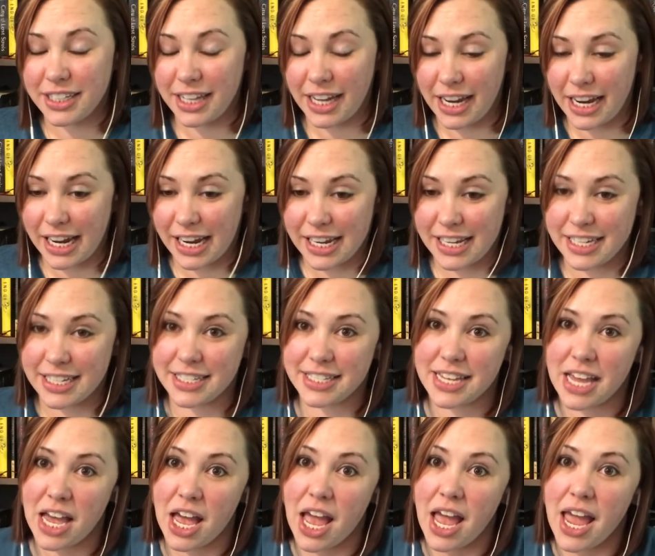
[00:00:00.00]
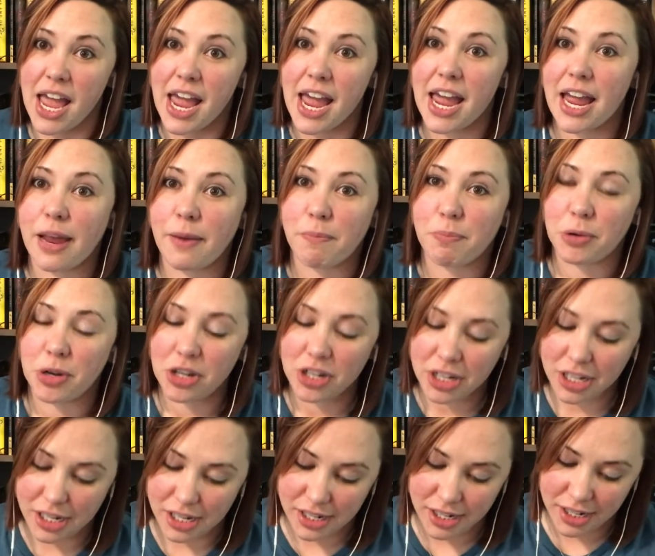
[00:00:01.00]
is a book
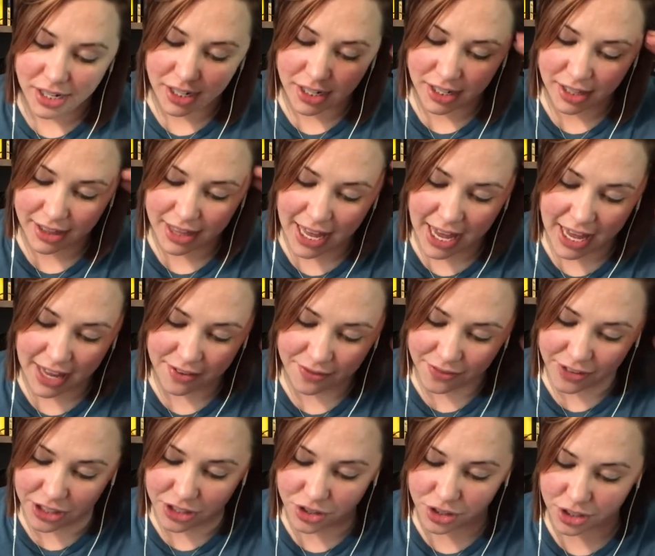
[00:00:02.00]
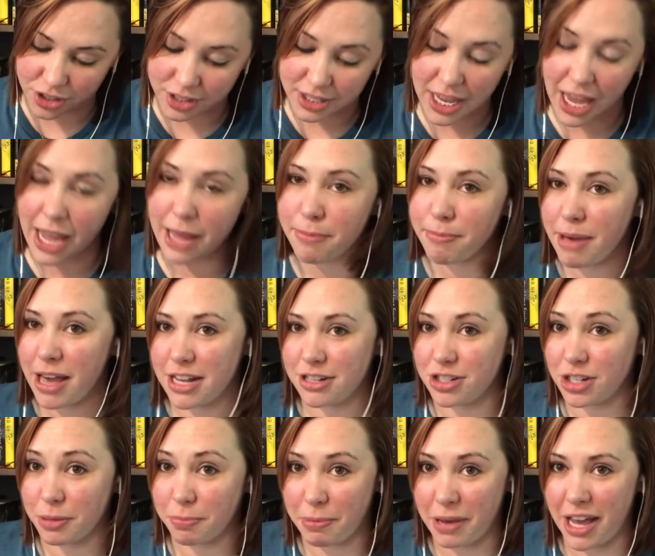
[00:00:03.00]
that features a
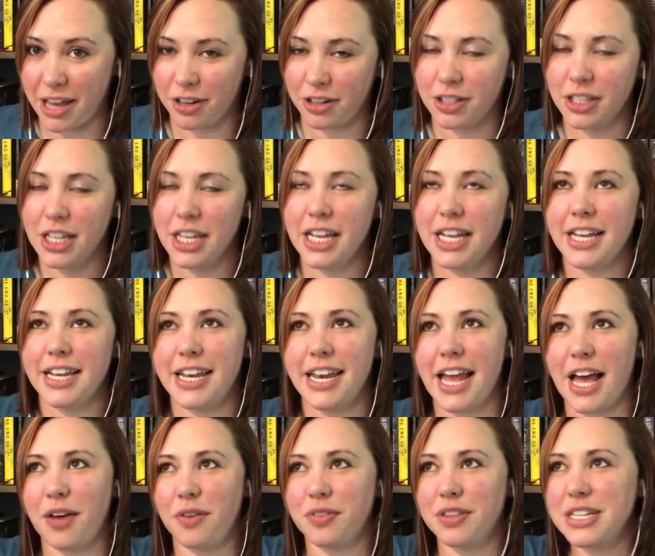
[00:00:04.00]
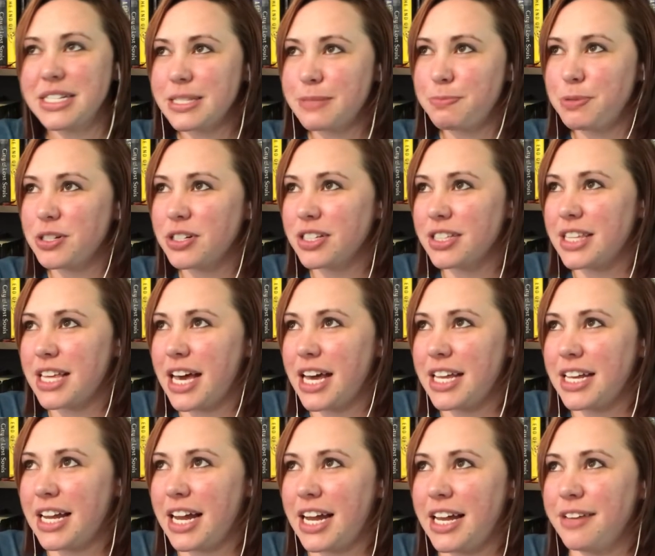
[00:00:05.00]
magic battle. Now this book that
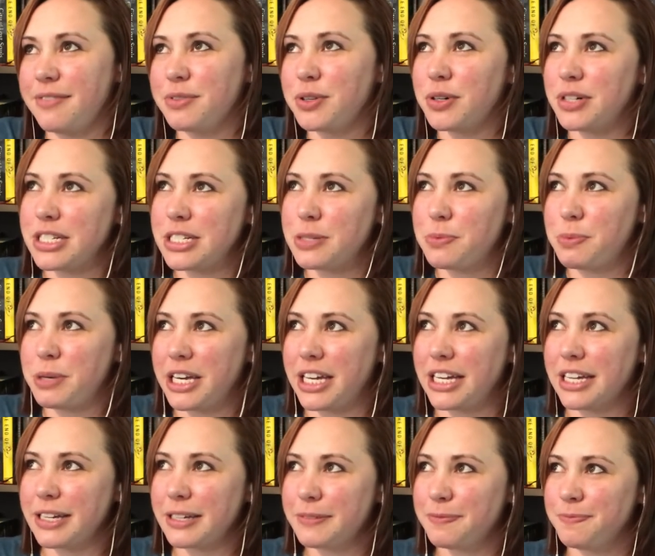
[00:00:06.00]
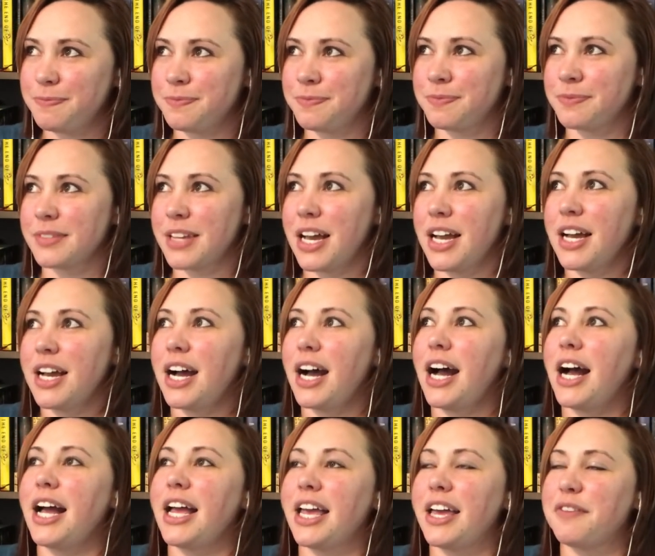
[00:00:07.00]
I'm going to pick,
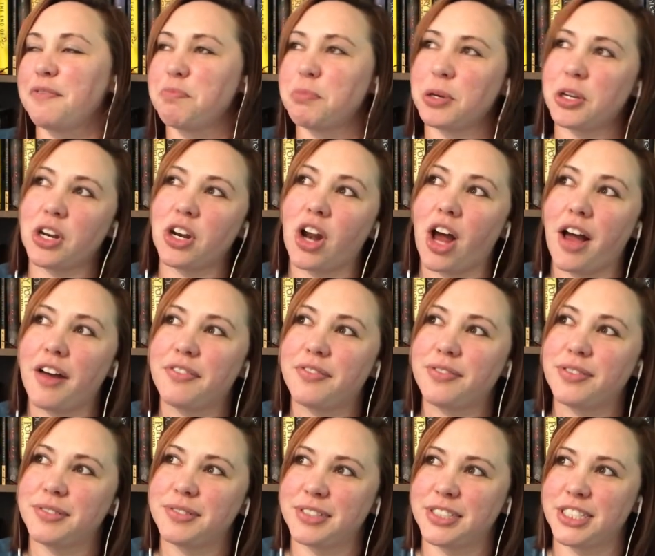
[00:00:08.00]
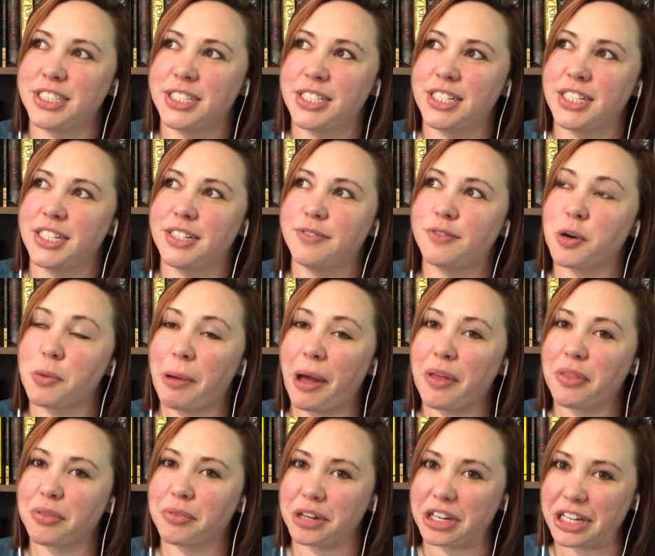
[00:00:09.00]
I have put it off for about
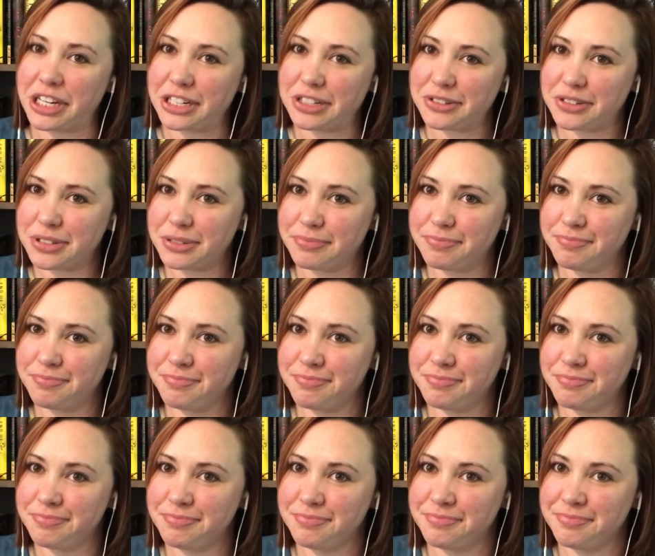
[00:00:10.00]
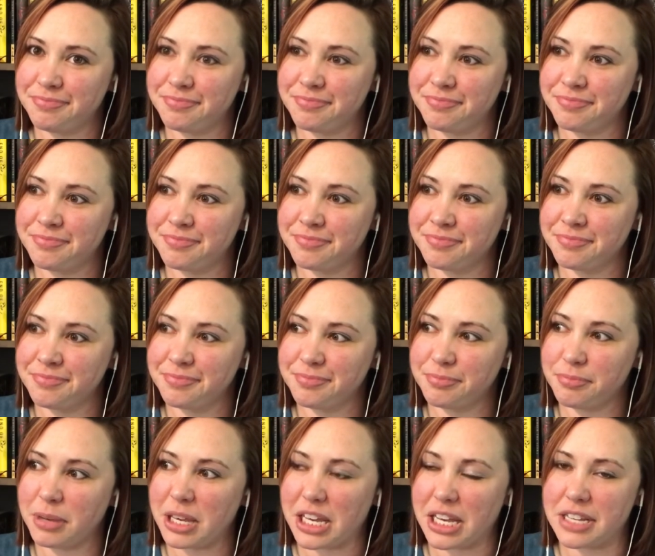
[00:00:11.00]
3 years
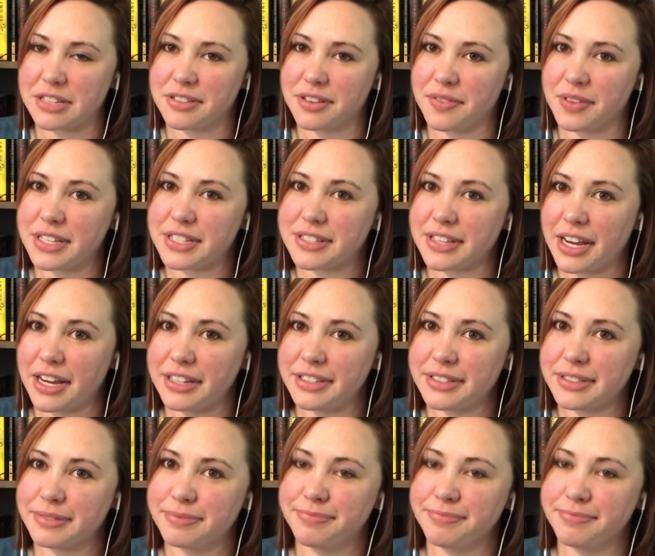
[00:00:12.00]
because of the size.